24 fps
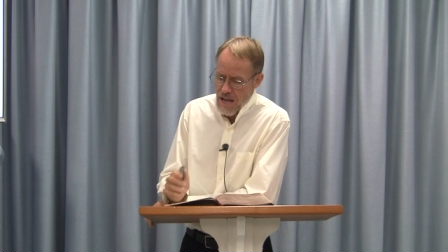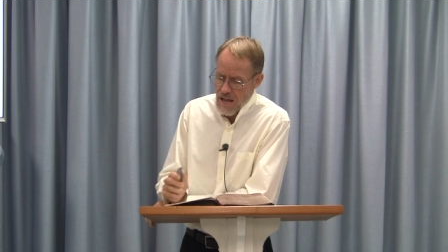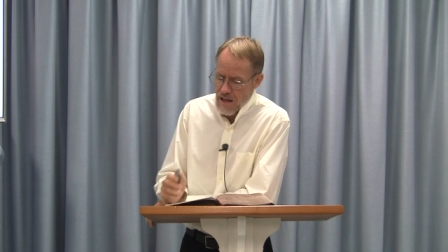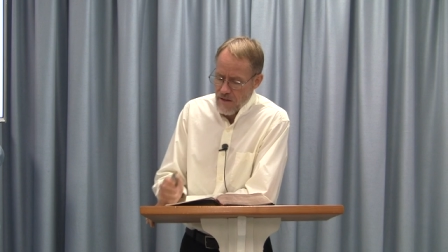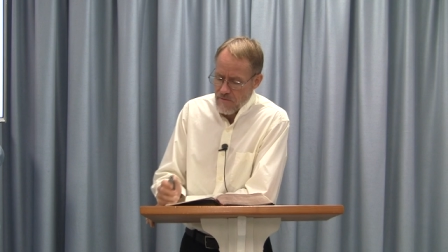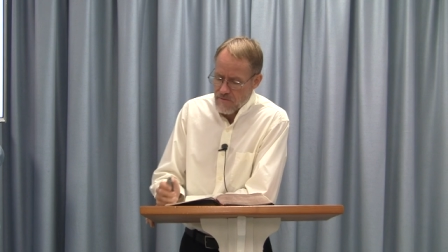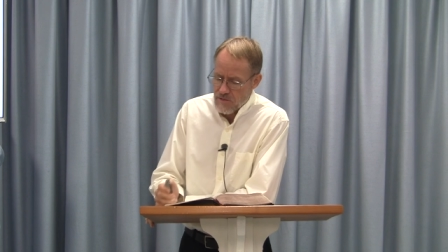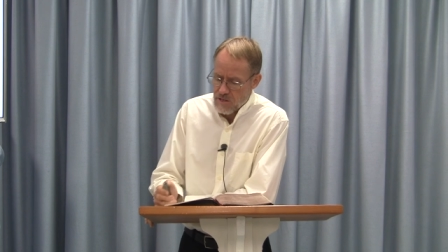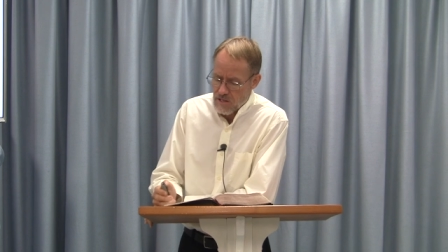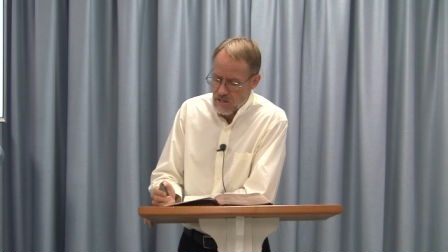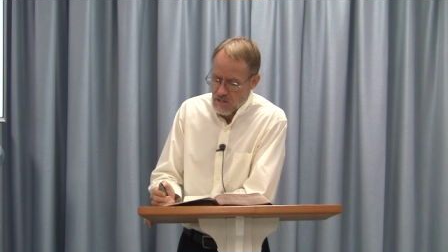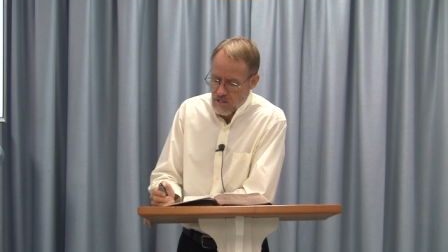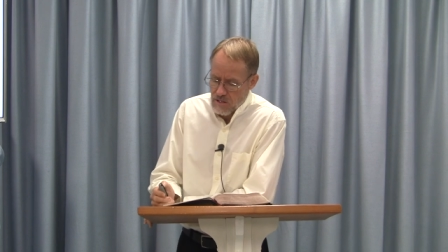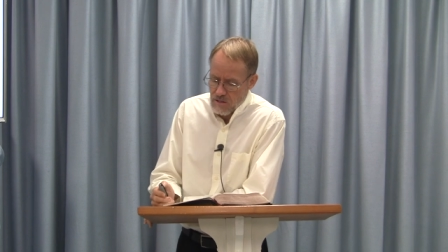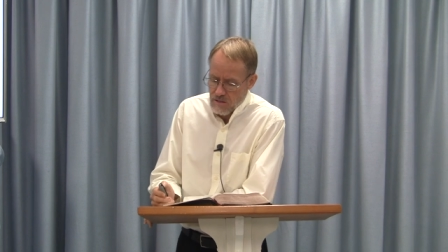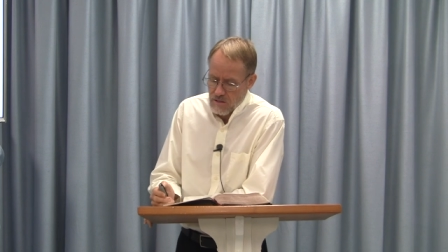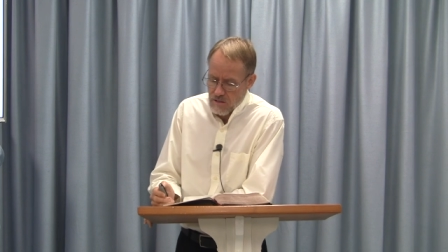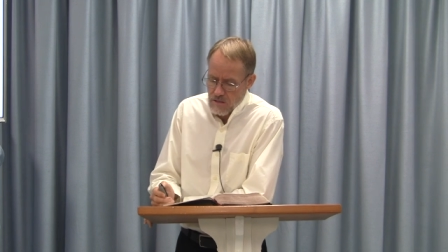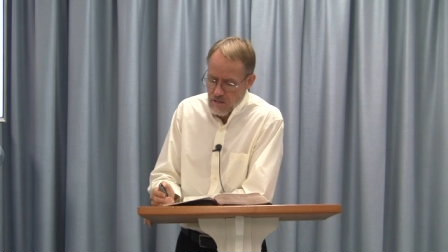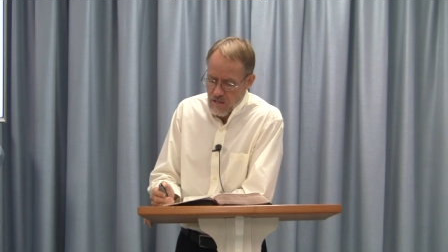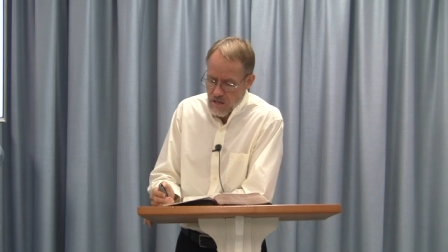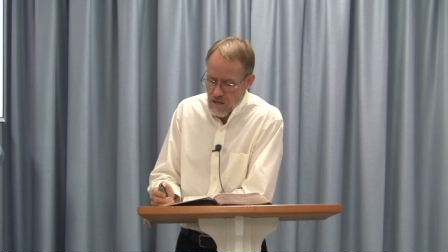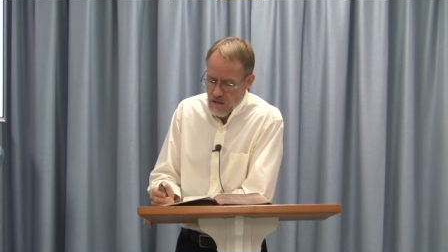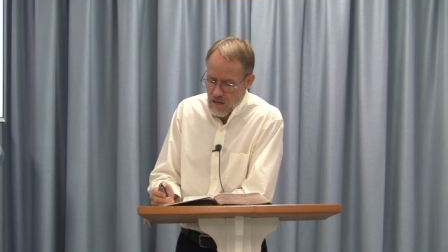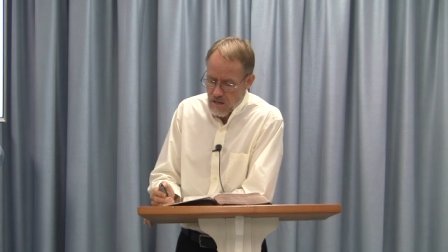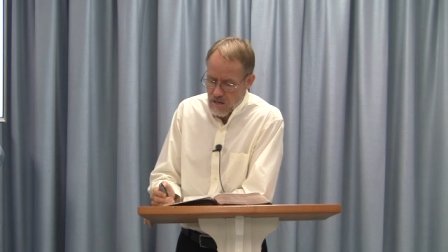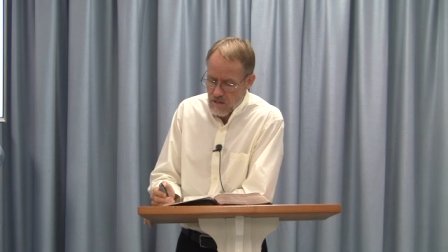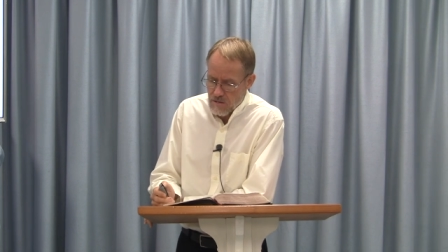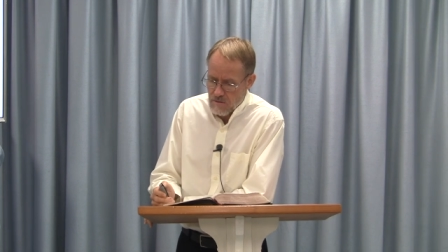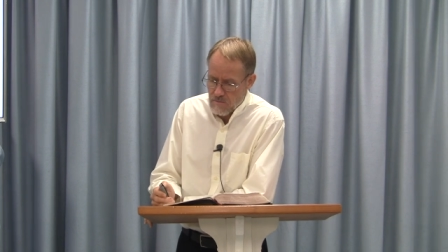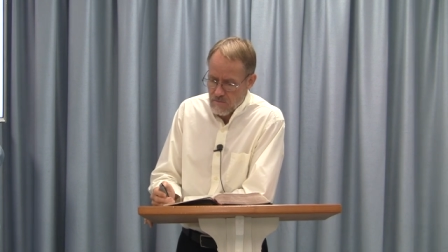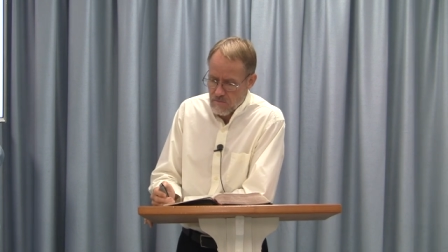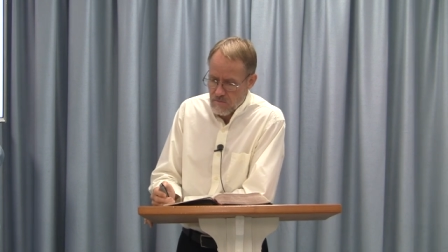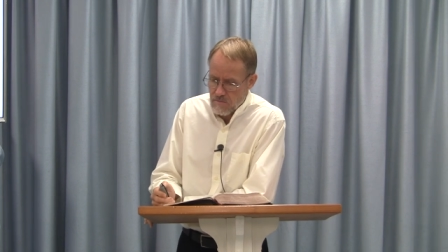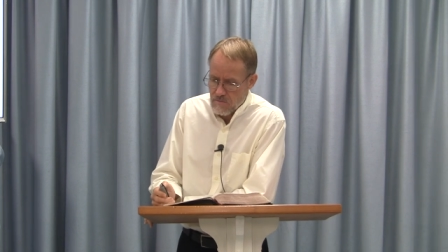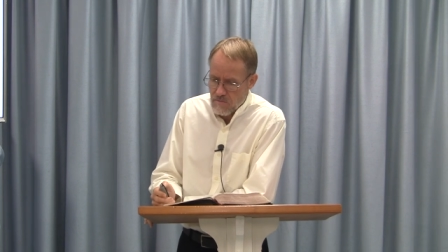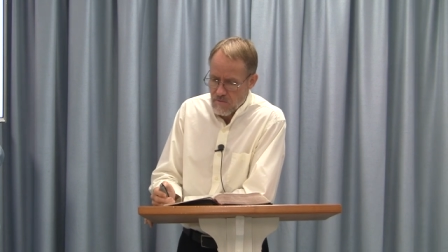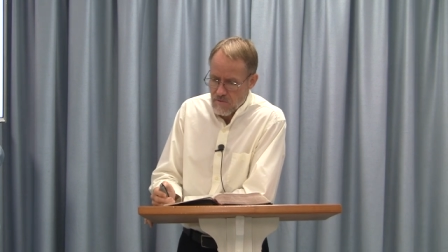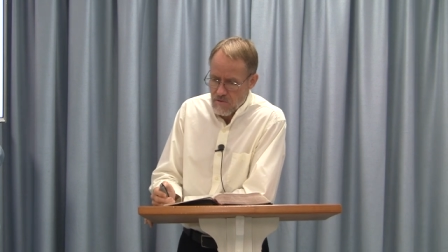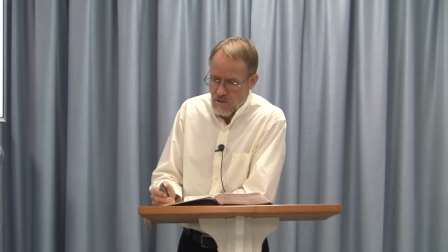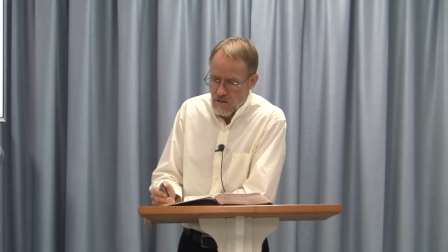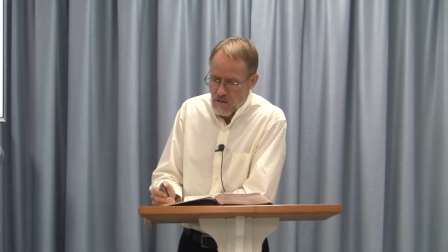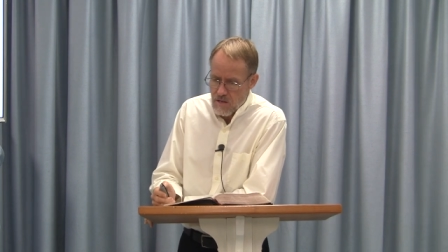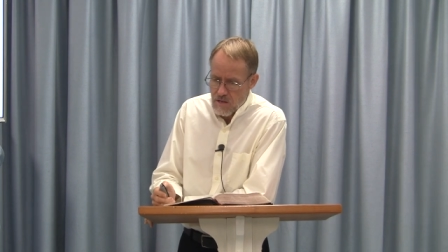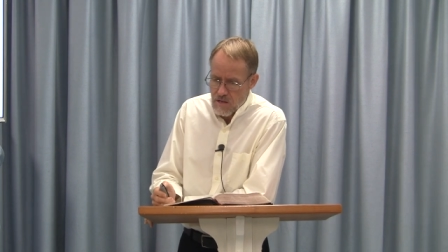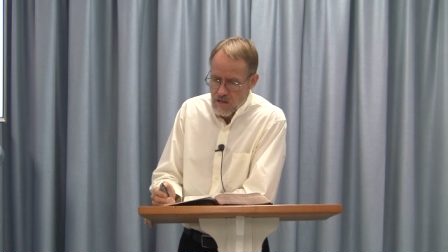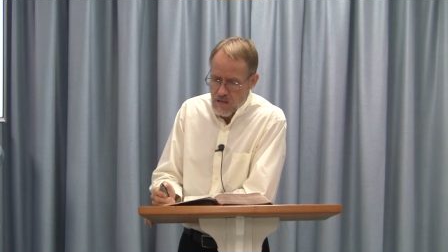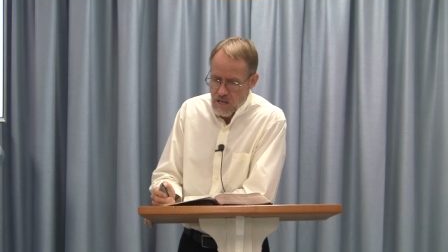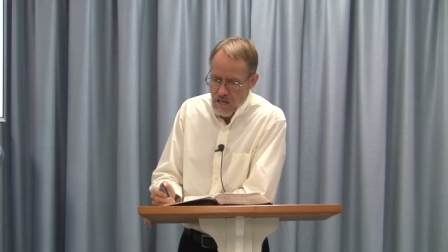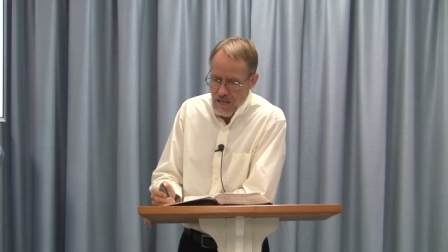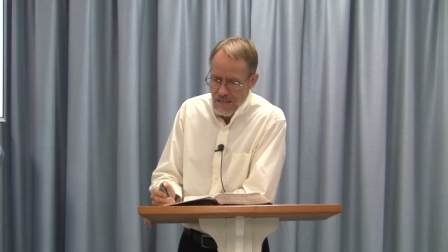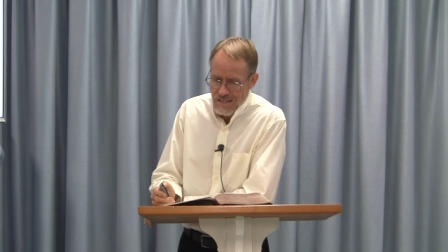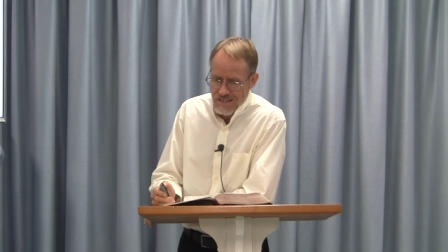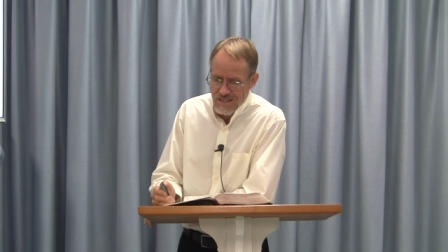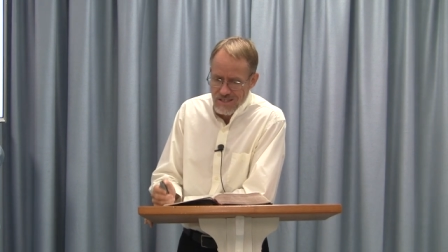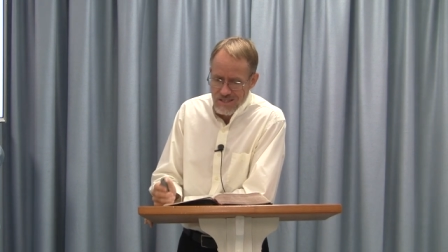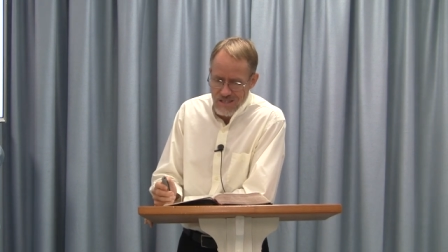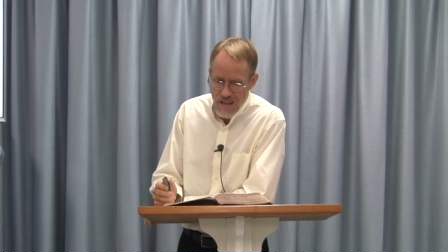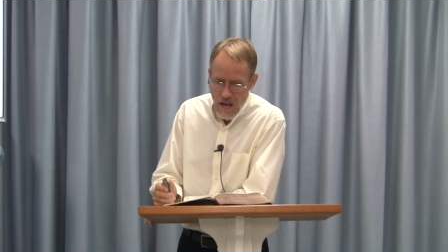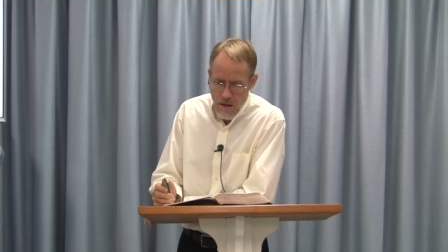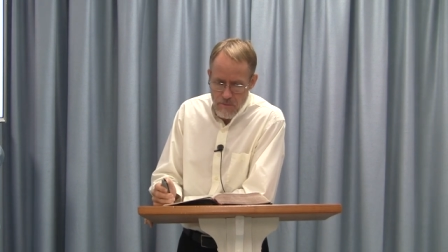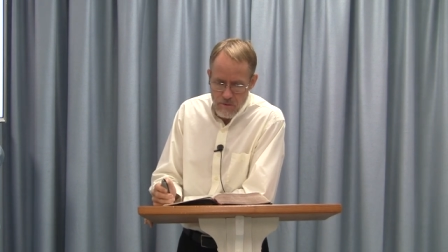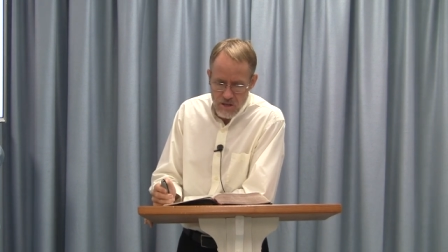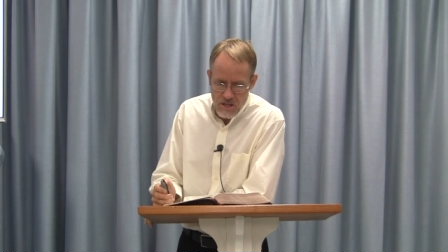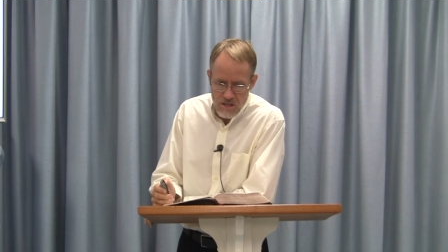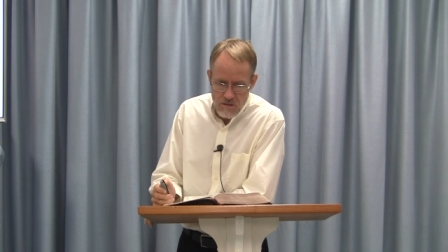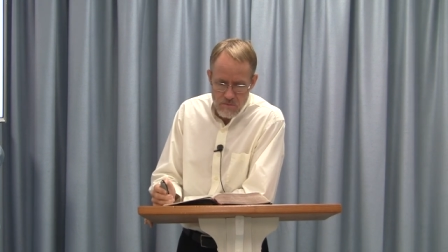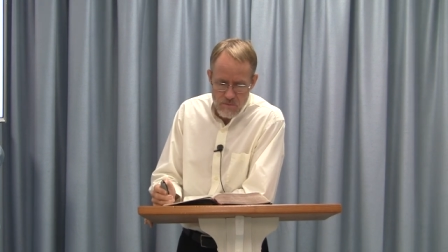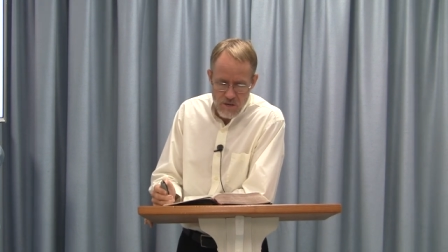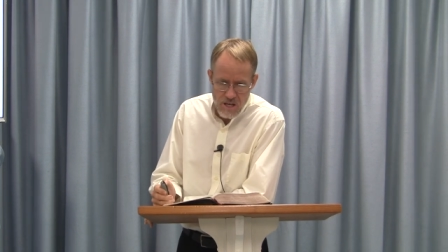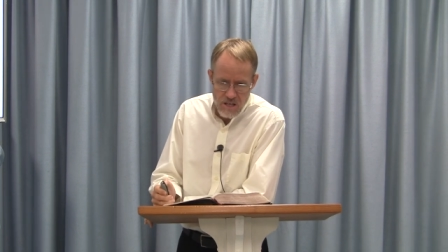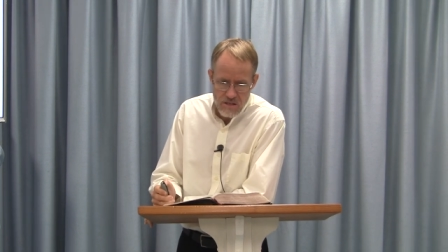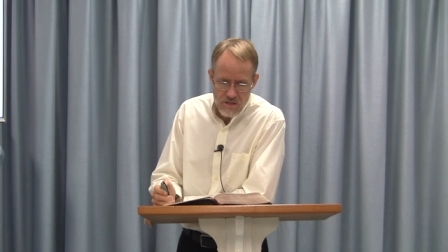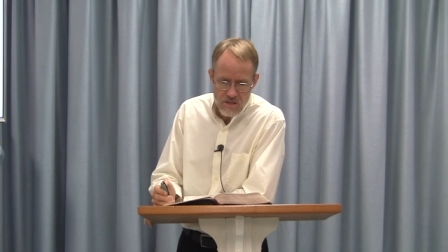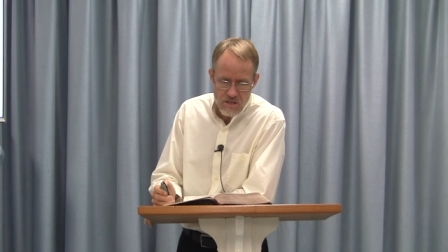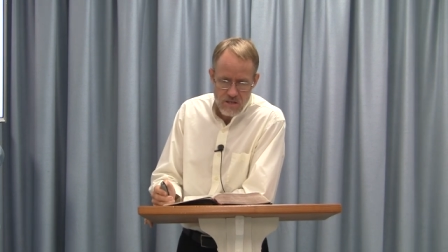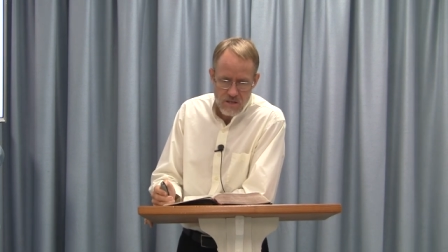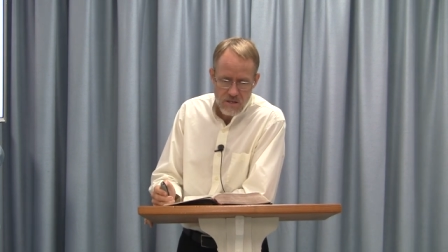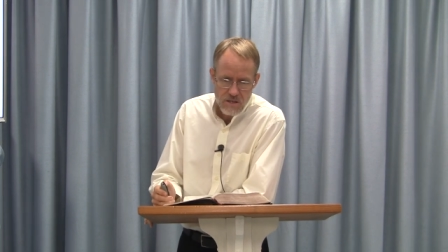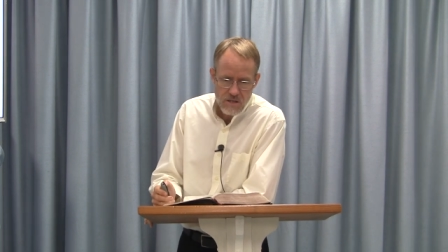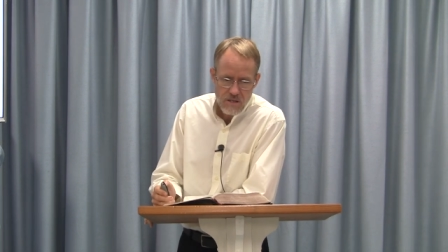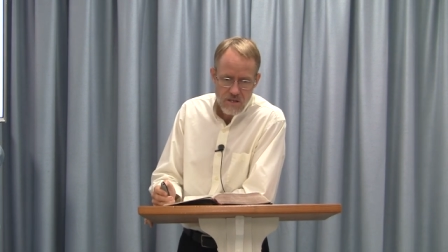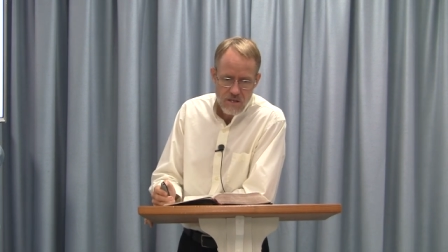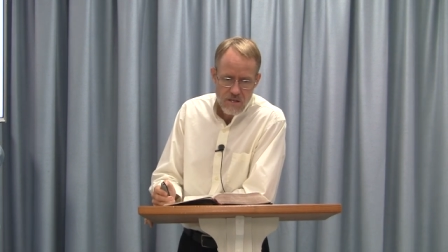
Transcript: have the um, establishment